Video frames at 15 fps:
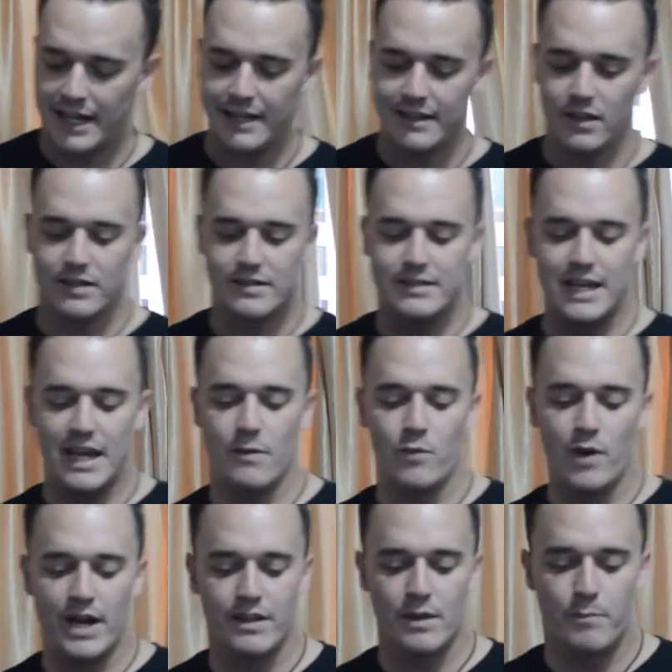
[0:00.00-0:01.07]
In the same
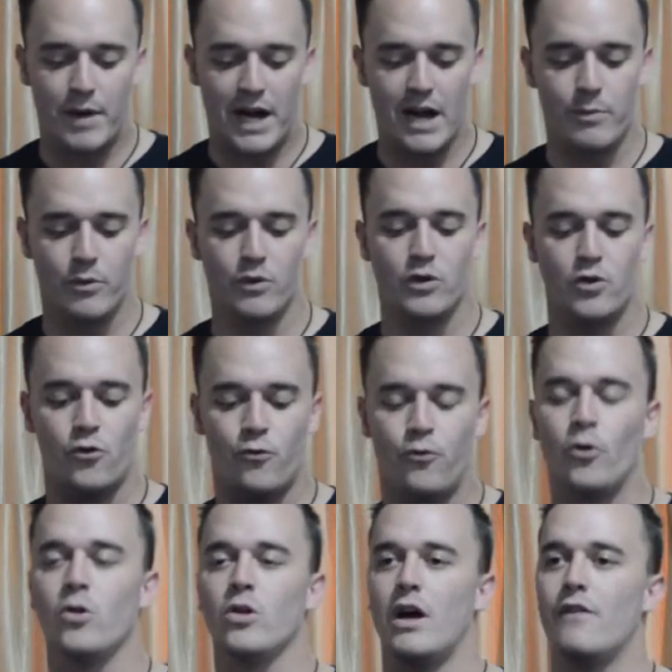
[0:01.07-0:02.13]
way, the Bible is
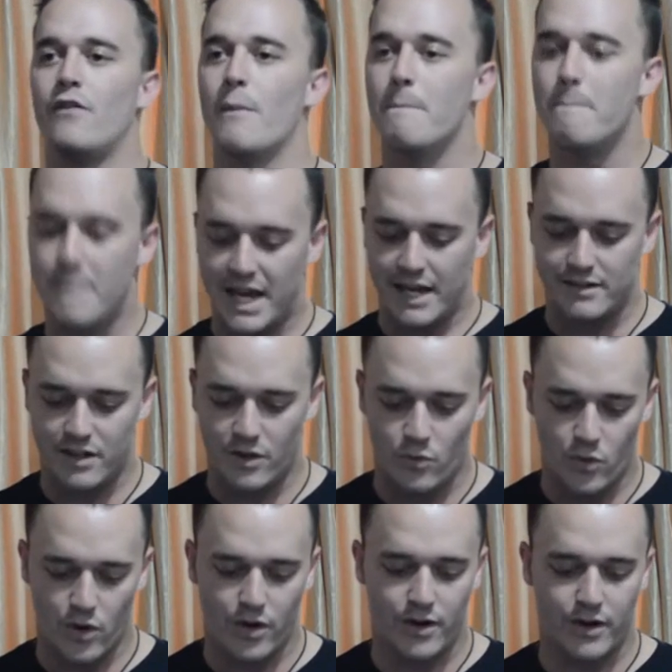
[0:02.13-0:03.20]
full of
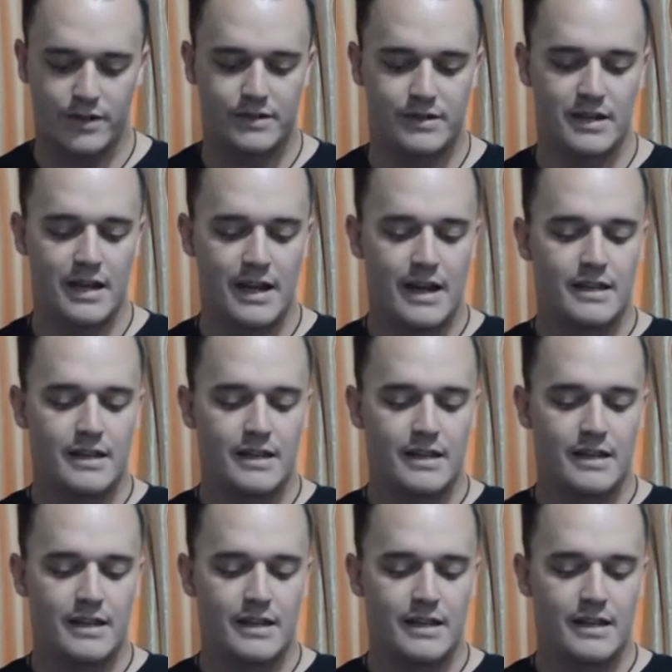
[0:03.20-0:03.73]
amazing words